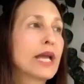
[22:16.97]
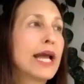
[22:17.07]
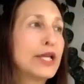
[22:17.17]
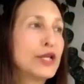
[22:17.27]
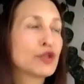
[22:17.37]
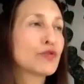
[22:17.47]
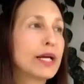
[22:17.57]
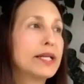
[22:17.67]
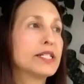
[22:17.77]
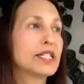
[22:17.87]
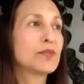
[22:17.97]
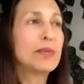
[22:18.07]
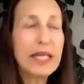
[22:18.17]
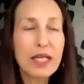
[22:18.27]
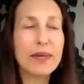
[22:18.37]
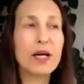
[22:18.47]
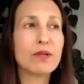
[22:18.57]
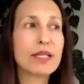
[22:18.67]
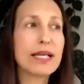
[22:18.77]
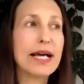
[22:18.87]
and you're trying to speak
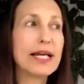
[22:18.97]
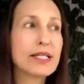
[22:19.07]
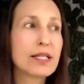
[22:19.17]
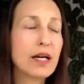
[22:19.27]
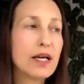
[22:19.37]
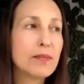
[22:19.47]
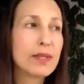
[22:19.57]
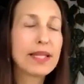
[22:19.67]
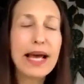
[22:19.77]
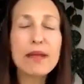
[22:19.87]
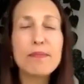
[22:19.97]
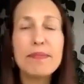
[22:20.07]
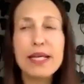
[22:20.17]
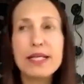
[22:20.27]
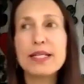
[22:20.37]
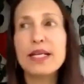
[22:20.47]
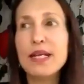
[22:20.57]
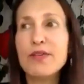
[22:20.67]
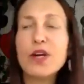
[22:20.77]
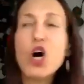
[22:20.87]
about that, that makes it
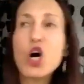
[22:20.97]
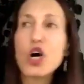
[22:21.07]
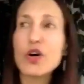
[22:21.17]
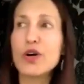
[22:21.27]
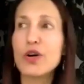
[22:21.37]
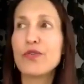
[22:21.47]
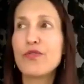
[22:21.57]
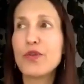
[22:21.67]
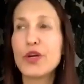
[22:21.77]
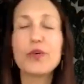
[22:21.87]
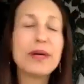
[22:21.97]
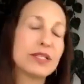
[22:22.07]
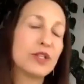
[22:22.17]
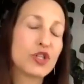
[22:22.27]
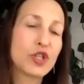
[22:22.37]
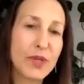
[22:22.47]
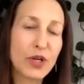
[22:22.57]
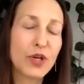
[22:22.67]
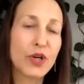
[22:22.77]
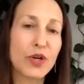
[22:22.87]
even harder for your message to be
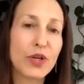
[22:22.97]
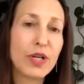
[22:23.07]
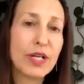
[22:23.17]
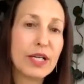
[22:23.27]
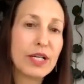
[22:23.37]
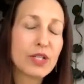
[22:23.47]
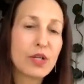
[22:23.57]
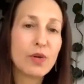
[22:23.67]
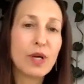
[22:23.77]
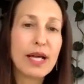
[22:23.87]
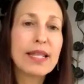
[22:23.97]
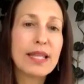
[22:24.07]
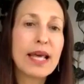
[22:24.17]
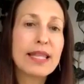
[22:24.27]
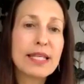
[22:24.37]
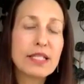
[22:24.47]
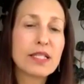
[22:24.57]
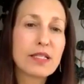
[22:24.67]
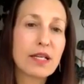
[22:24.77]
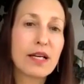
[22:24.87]
heard. So, and this
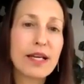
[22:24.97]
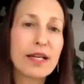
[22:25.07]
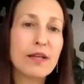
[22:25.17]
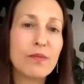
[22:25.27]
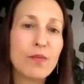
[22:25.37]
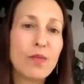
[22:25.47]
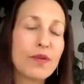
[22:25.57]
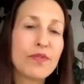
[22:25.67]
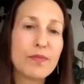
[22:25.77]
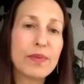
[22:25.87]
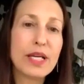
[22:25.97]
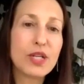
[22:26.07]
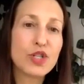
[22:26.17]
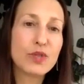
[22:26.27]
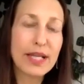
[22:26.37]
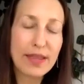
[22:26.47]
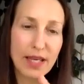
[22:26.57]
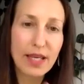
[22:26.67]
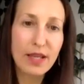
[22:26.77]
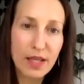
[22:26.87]
is, again, one of the big issues, I
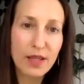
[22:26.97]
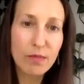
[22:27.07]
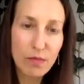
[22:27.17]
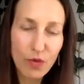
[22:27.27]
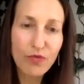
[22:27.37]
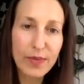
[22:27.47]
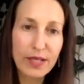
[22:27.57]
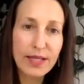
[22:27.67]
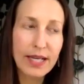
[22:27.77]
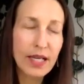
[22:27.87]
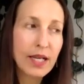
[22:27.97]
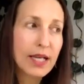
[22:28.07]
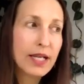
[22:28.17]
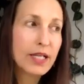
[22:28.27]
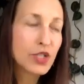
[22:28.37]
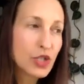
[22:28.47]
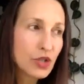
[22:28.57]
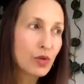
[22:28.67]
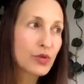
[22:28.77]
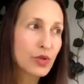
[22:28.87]
think, in the movement that is
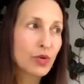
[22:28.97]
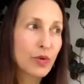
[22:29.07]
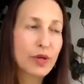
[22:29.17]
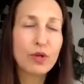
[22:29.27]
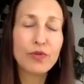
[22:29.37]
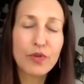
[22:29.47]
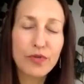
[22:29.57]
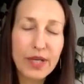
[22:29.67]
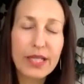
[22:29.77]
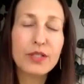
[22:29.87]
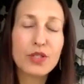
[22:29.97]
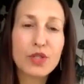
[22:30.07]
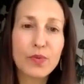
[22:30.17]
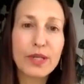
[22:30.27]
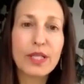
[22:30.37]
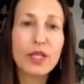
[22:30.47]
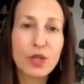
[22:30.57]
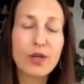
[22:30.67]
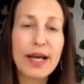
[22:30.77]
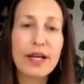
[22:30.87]
so critical for vegans to really
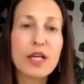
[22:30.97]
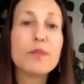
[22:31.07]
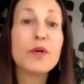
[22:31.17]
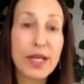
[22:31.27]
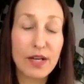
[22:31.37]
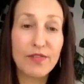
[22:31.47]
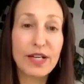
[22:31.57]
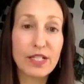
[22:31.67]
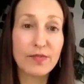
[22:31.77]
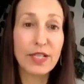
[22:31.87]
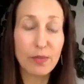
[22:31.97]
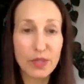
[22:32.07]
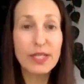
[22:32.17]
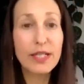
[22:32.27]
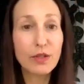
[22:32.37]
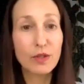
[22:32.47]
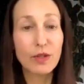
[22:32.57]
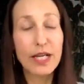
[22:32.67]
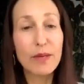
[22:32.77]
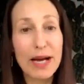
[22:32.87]
learn how to communicate effectively, and
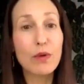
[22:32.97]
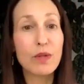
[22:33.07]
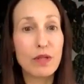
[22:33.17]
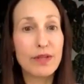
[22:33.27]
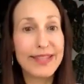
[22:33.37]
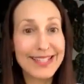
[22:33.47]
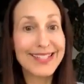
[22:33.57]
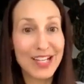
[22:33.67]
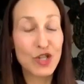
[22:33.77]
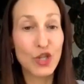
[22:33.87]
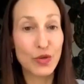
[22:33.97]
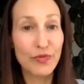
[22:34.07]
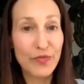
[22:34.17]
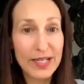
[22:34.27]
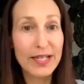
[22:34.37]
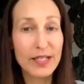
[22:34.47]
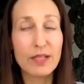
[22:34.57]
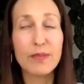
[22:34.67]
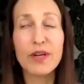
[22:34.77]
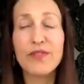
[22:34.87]
particularly about this issue,
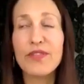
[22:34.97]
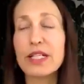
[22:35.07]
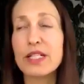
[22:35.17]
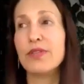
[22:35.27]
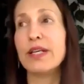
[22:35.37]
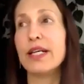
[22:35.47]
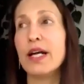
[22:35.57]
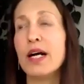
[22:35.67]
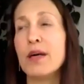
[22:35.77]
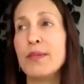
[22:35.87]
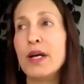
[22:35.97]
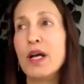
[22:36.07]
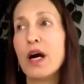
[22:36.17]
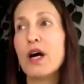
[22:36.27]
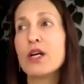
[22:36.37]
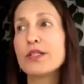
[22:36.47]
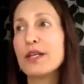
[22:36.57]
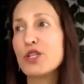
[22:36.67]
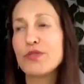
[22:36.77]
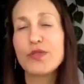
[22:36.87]
veganism, effectively. Our
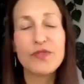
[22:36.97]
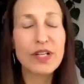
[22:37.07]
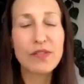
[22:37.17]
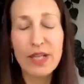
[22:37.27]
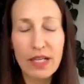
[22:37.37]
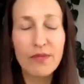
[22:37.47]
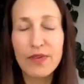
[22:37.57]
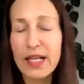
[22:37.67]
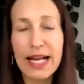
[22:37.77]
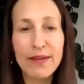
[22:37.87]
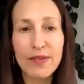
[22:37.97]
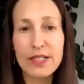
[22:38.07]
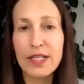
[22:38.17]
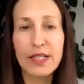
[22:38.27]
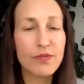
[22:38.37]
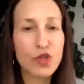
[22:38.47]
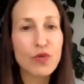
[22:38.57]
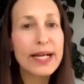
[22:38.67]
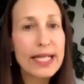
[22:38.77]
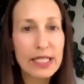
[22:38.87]
Center for Effective Vegan Advocacy gives
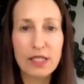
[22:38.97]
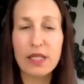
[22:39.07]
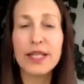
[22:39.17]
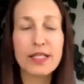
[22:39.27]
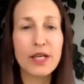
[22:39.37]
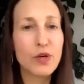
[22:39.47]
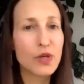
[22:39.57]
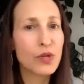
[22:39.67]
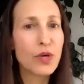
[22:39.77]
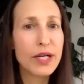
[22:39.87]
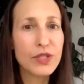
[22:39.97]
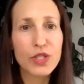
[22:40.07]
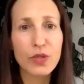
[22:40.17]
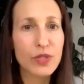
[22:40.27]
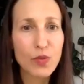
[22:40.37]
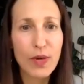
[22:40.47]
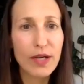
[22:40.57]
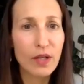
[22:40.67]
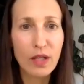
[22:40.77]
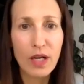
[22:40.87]
trainings on this. I know you guys do as
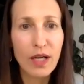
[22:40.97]
well.